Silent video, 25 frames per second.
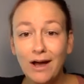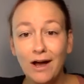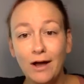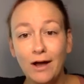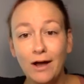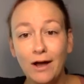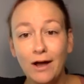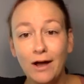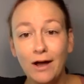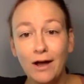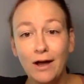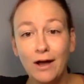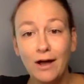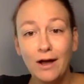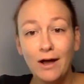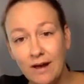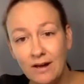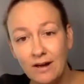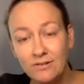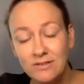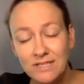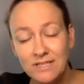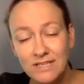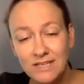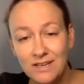
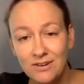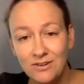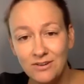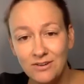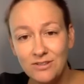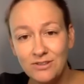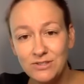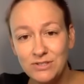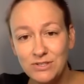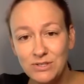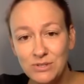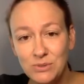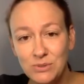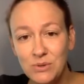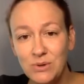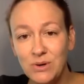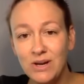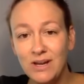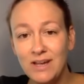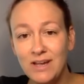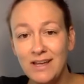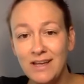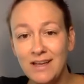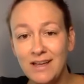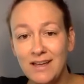Gather around to hear the
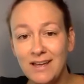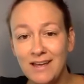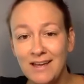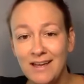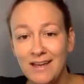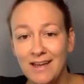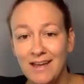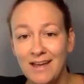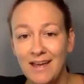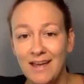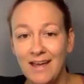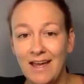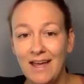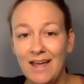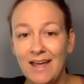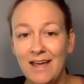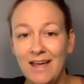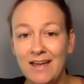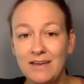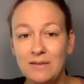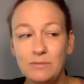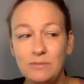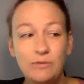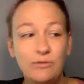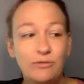story.
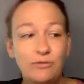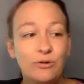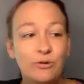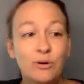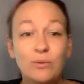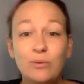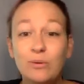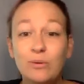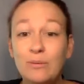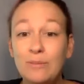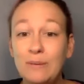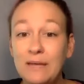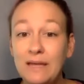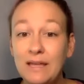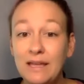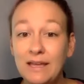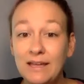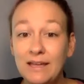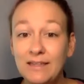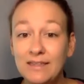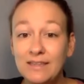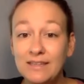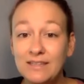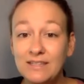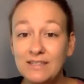And before we
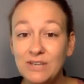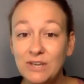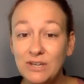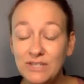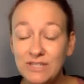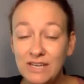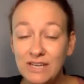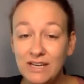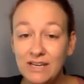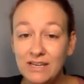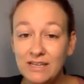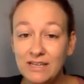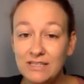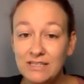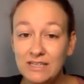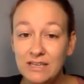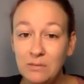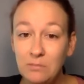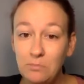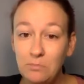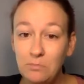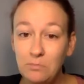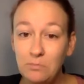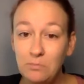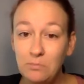begin, let's all take a
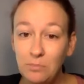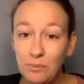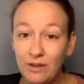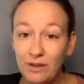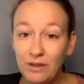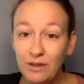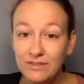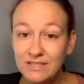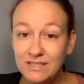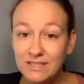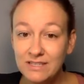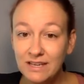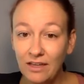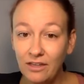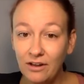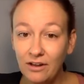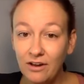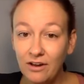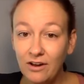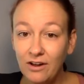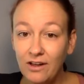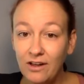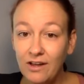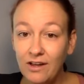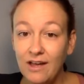deep breath
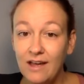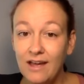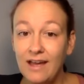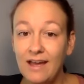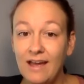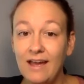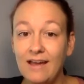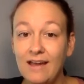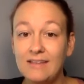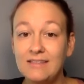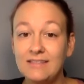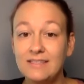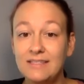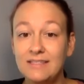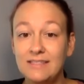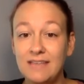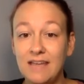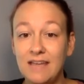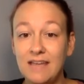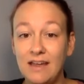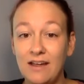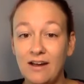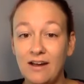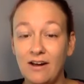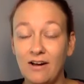together and
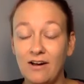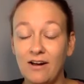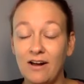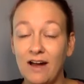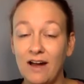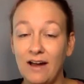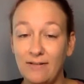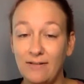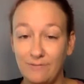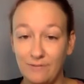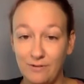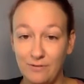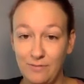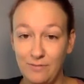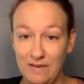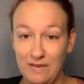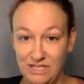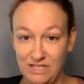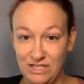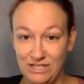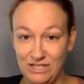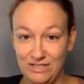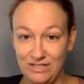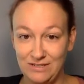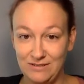say our
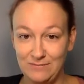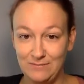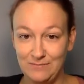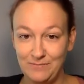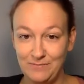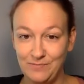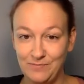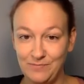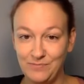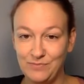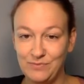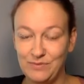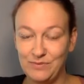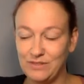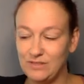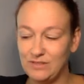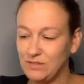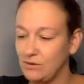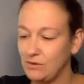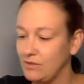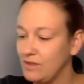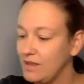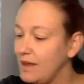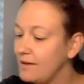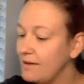affirmation.
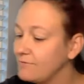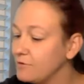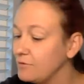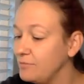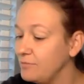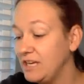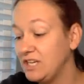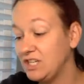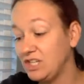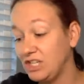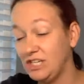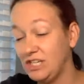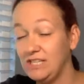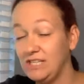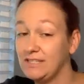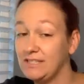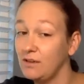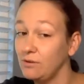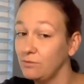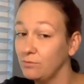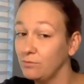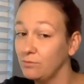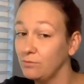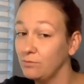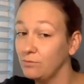So the affirmation
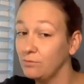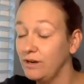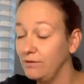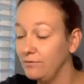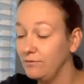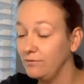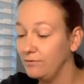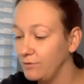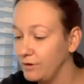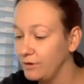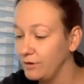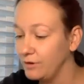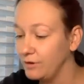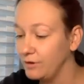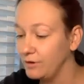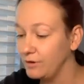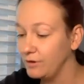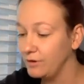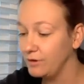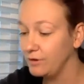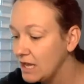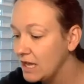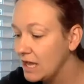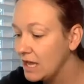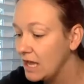is, I'll read it
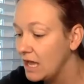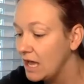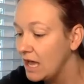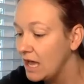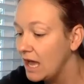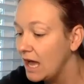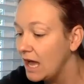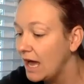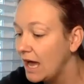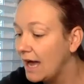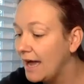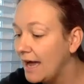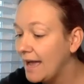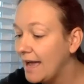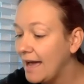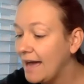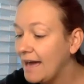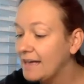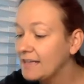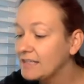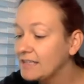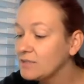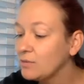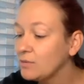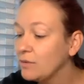first.
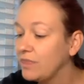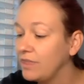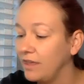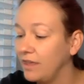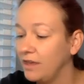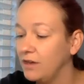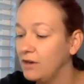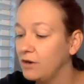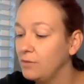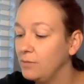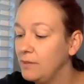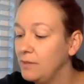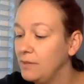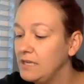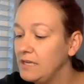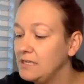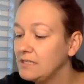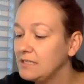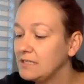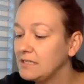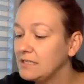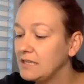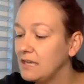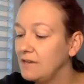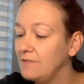I act with inner
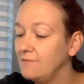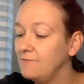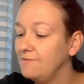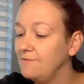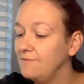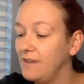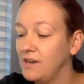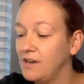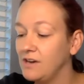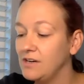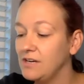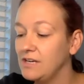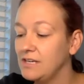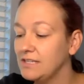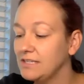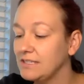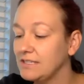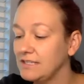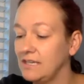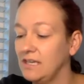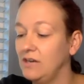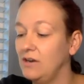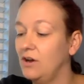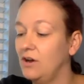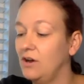peace and
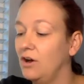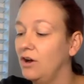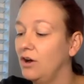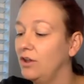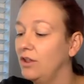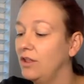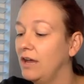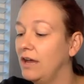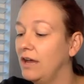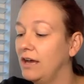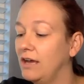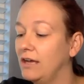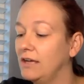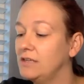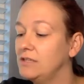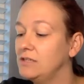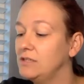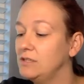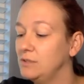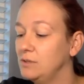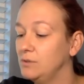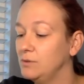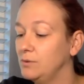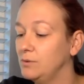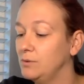fairness in all
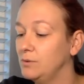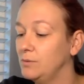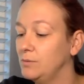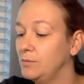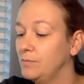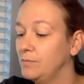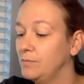I do.